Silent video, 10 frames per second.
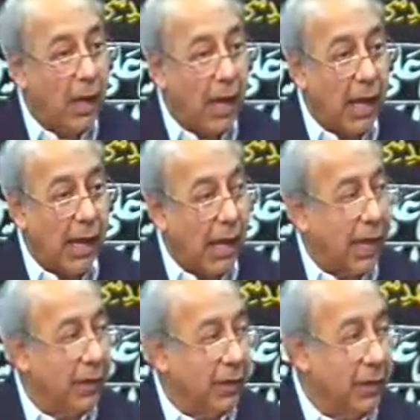
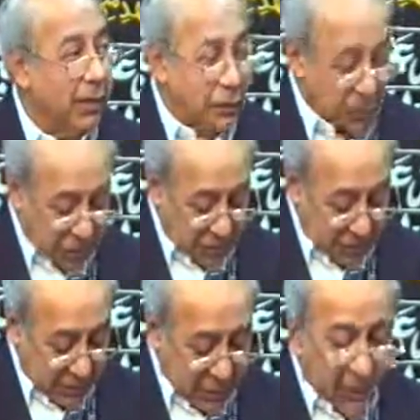I, I urge
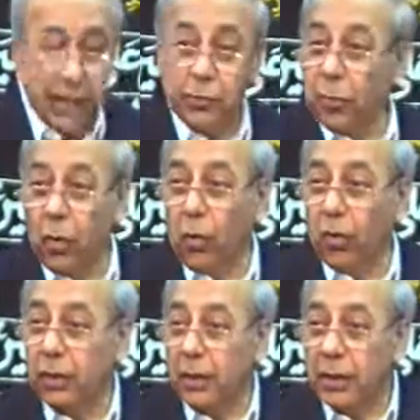you
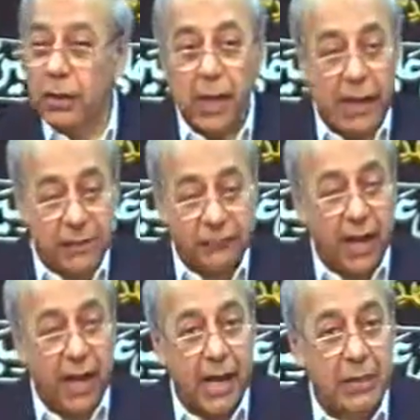all, as
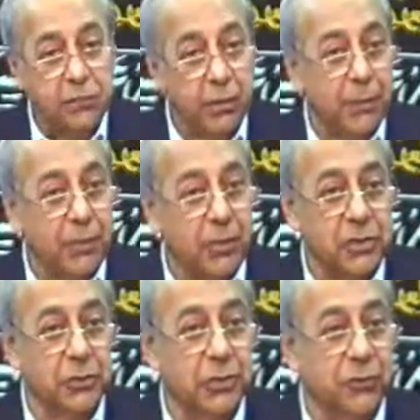far as will be
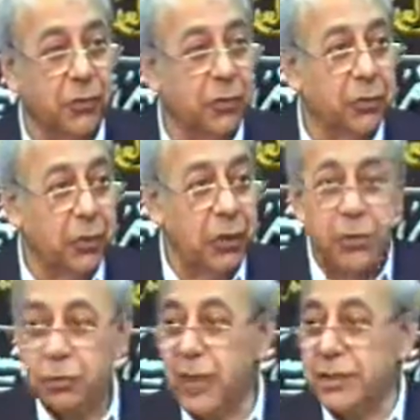possible for you,
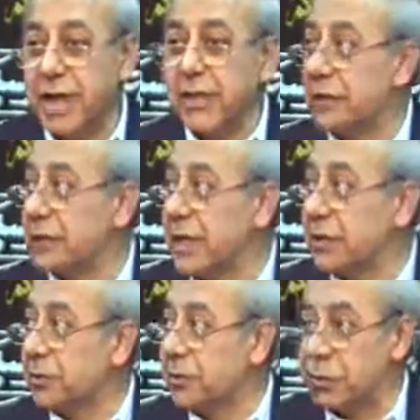to attend this
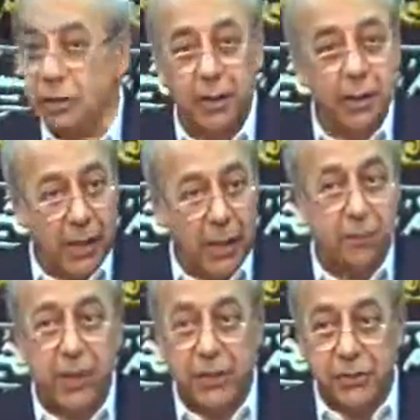exhibition
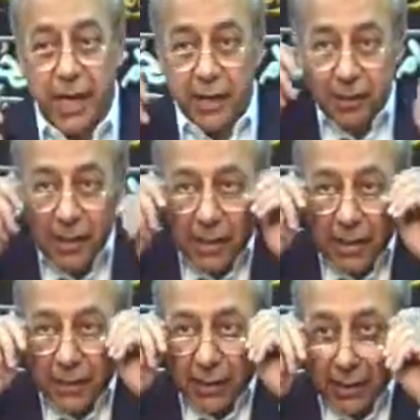and partake
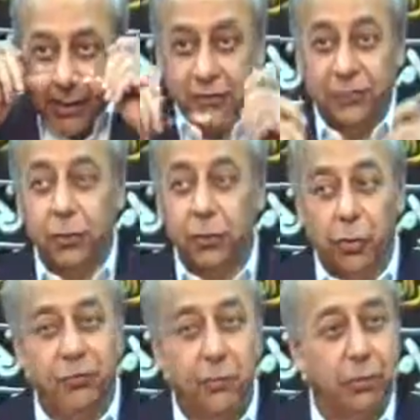in the
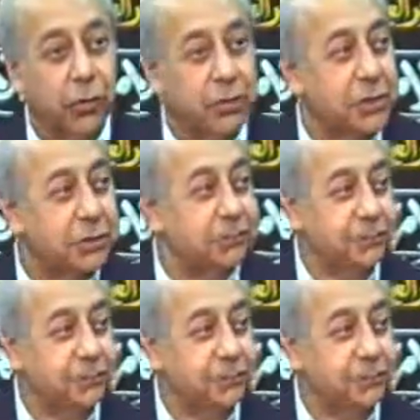view of the books.